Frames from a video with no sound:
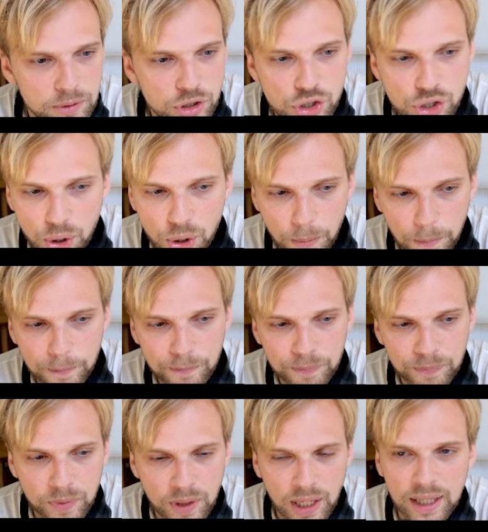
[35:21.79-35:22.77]
No,
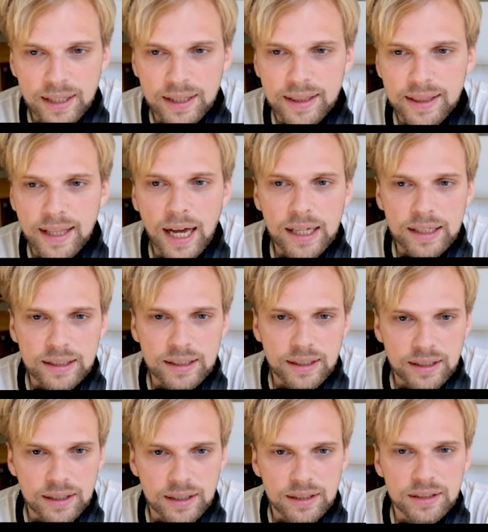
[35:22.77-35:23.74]
that
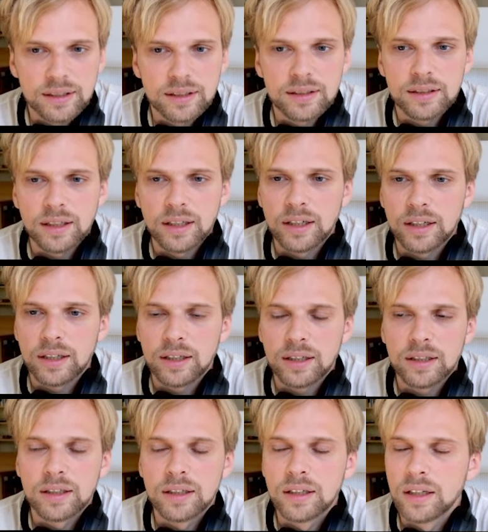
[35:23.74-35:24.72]
is
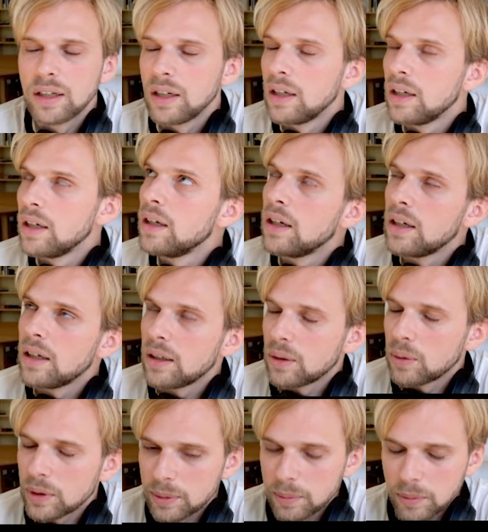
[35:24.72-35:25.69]

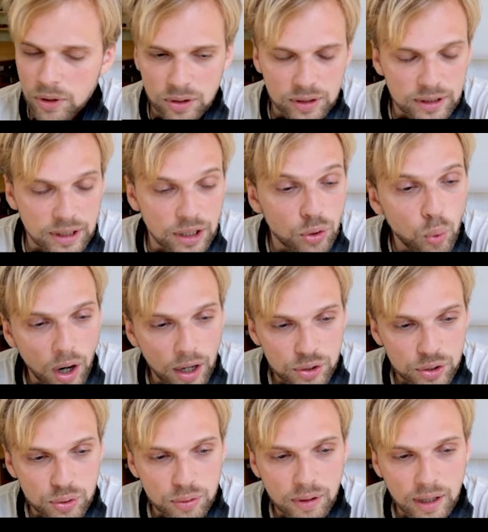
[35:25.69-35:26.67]
whatchamacallit, a
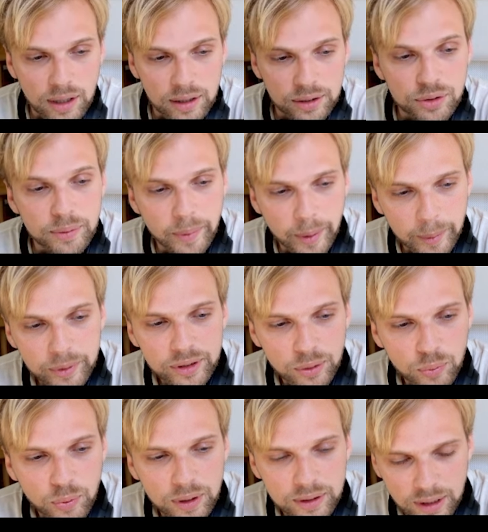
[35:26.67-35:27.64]
quadro card. Remember
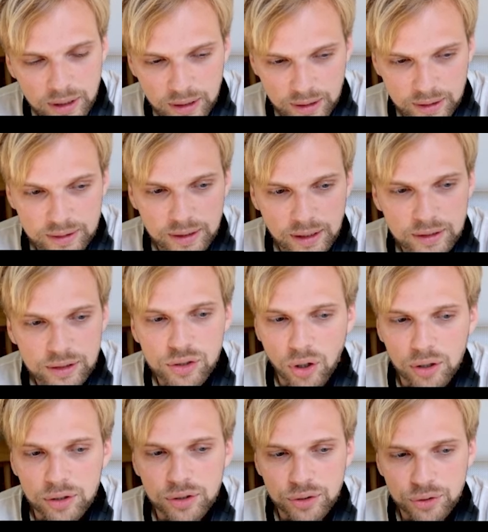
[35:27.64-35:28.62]
the one that I said
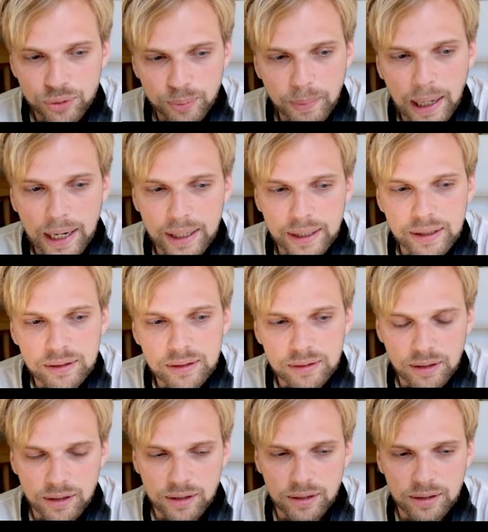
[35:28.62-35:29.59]
not to buy
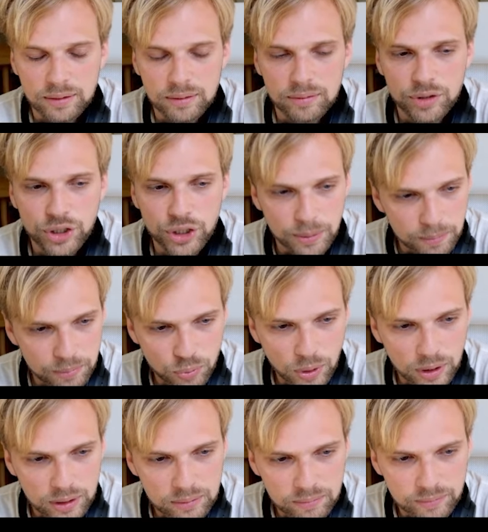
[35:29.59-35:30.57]
a cheap
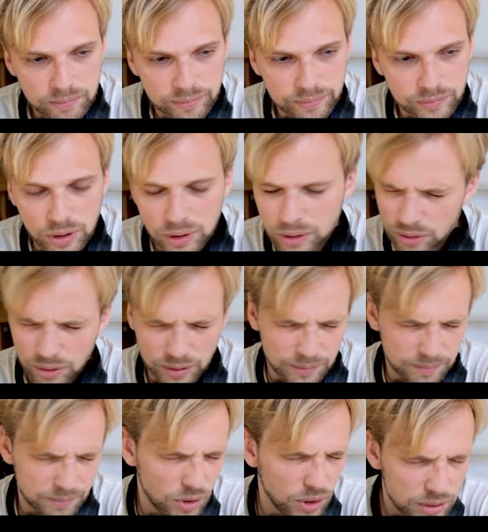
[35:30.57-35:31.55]
one?
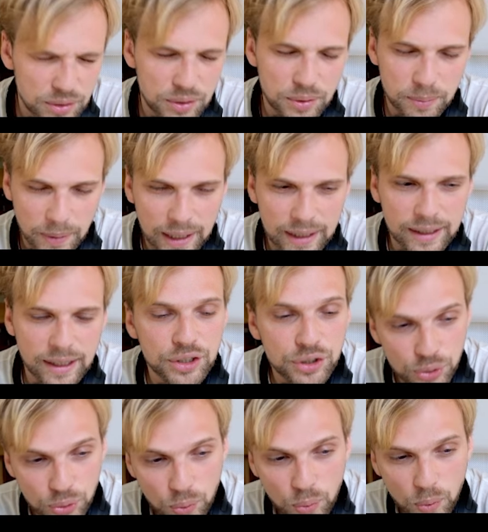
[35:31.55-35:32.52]
Not to buy a
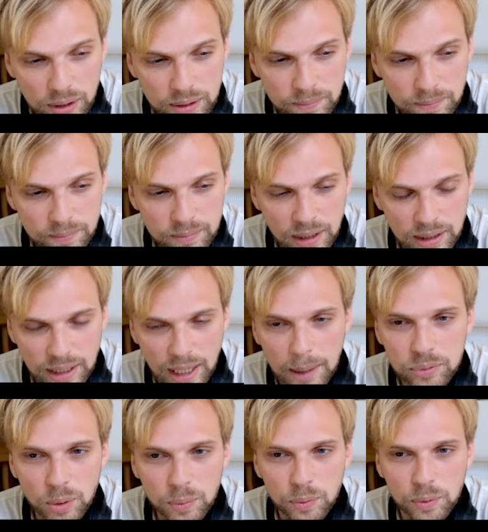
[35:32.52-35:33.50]
new one, a
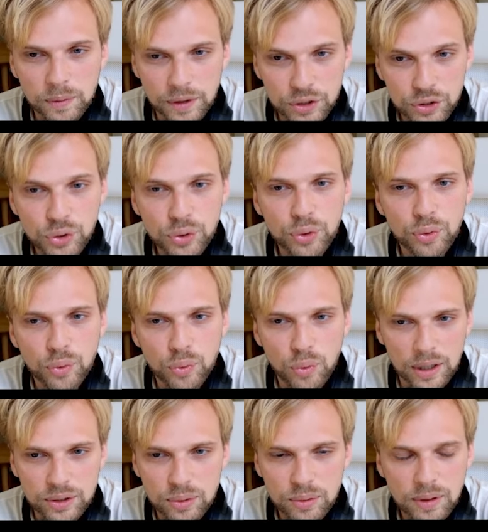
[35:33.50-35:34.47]
laptop with a new
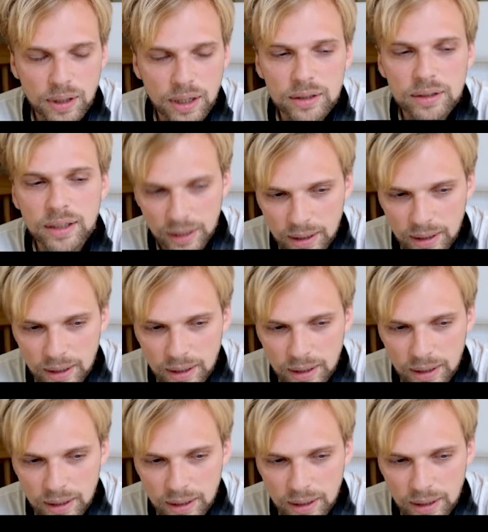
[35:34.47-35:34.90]
quadro card.